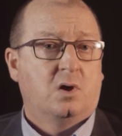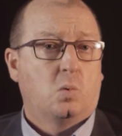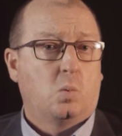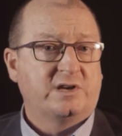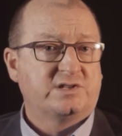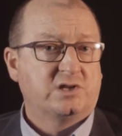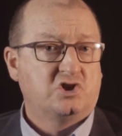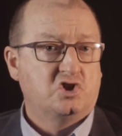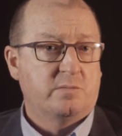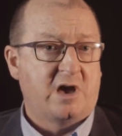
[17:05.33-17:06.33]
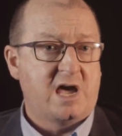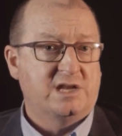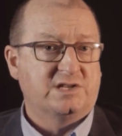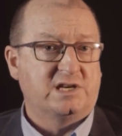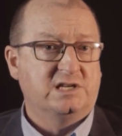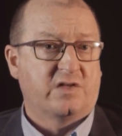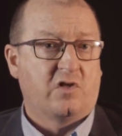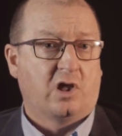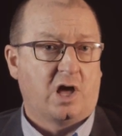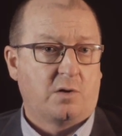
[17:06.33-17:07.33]
Once the tumour enters into the
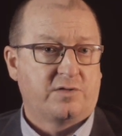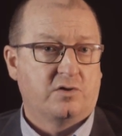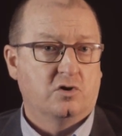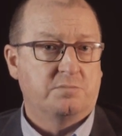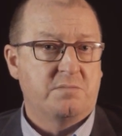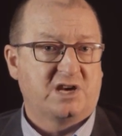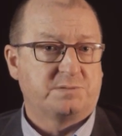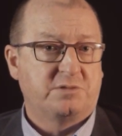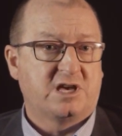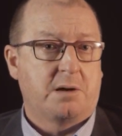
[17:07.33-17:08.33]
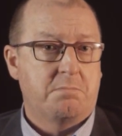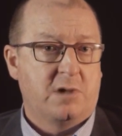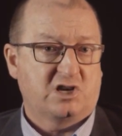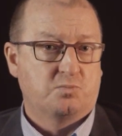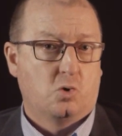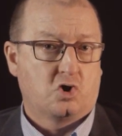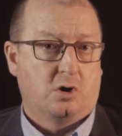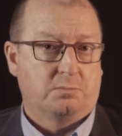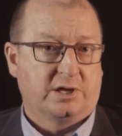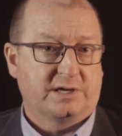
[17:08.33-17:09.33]
lower third, matters become much more
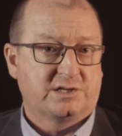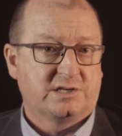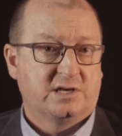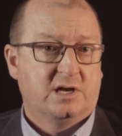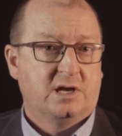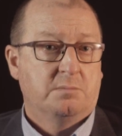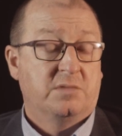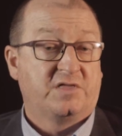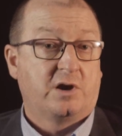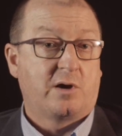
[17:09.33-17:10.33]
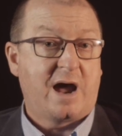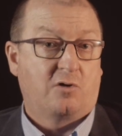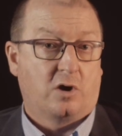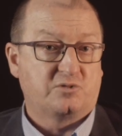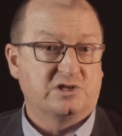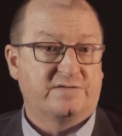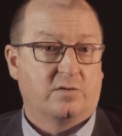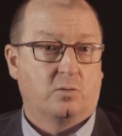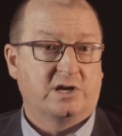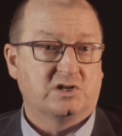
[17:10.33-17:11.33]
complex, but there are options for
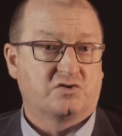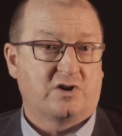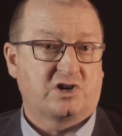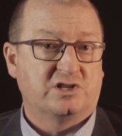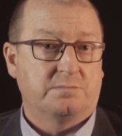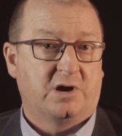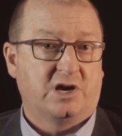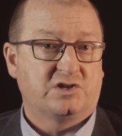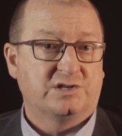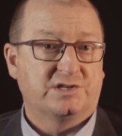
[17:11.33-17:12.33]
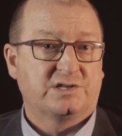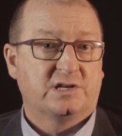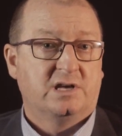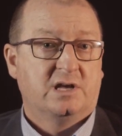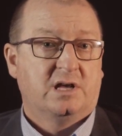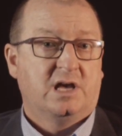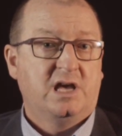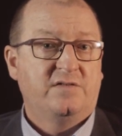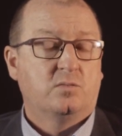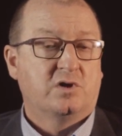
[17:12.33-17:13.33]
reconstruction in patients,
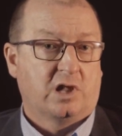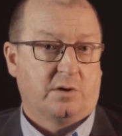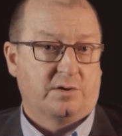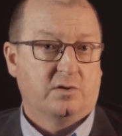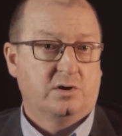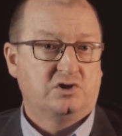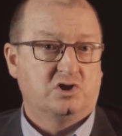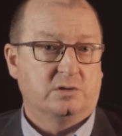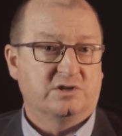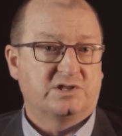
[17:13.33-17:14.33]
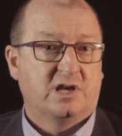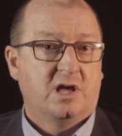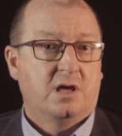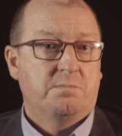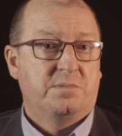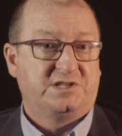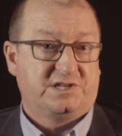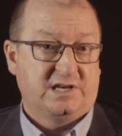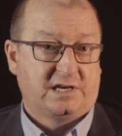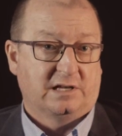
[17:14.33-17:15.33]
even with lower third tumours,
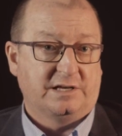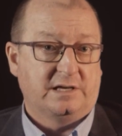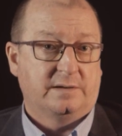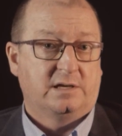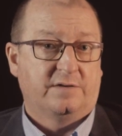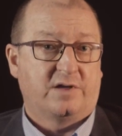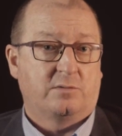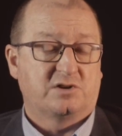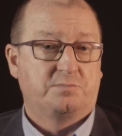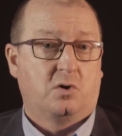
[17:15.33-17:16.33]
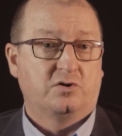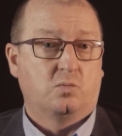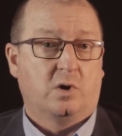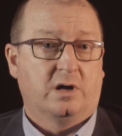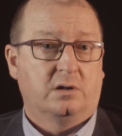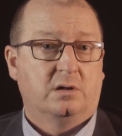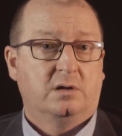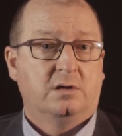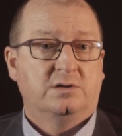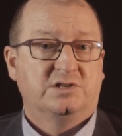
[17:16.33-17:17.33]
particularly if they respond well
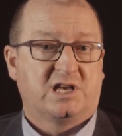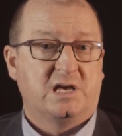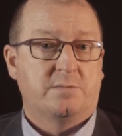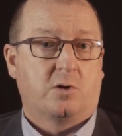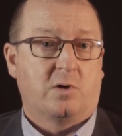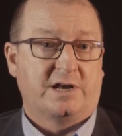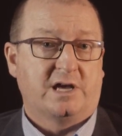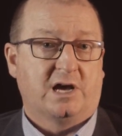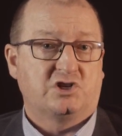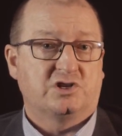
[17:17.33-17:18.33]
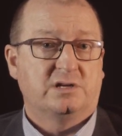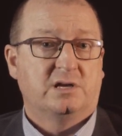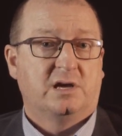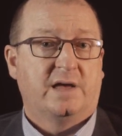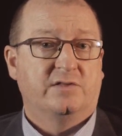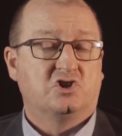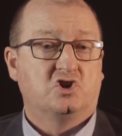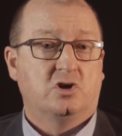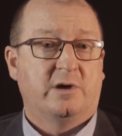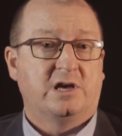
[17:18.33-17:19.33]
to chemoradiation and the
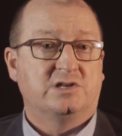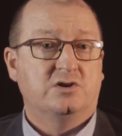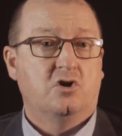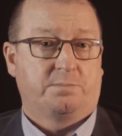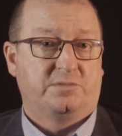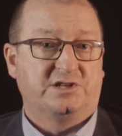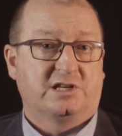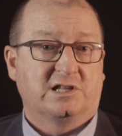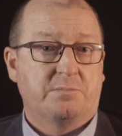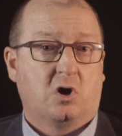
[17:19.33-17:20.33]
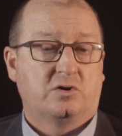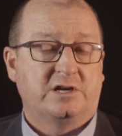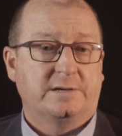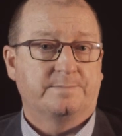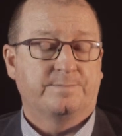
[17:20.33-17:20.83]
tumour is not particularly bulky.